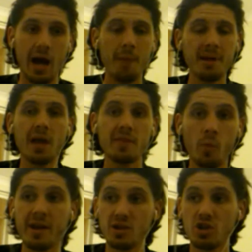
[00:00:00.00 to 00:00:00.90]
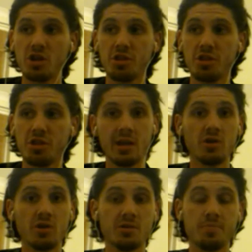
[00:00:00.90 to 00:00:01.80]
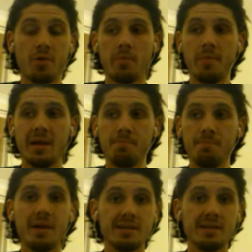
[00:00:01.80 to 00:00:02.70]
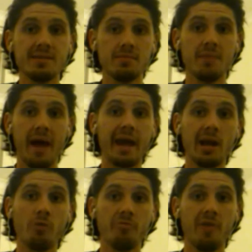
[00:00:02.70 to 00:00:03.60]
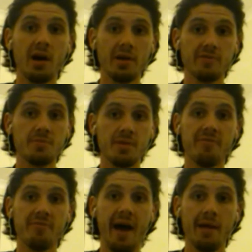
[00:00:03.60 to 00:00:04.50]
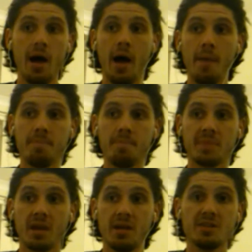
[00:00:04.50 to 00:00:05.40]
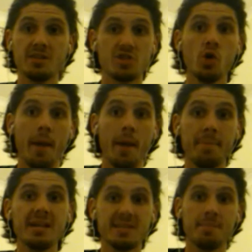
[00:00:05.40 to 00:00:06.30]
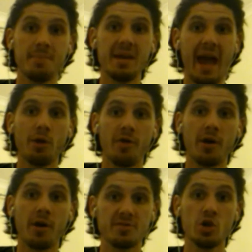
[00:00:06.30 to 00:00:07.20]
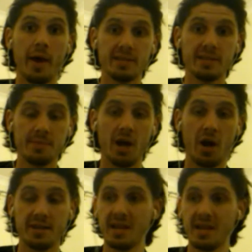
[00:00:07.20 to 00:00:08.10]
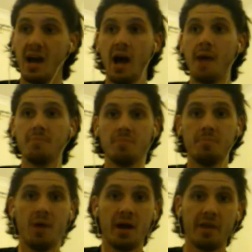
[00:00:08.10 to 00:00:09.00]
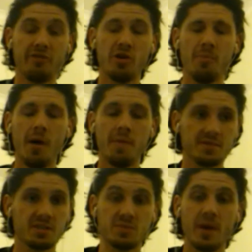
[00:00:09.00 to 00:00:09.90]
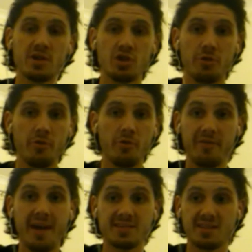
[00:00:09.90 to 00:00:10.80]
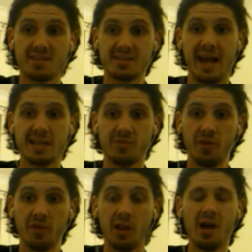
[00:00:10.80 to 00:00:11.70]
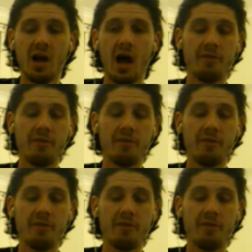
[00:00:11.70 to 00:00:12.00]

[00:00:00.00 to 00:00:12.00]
I mean, like The Witcher 3 could probably beat Halo 5, to be fair. To it, beat Halo 5 to it, to be honest, by a few months. Because Witcher 3, if that's successful, and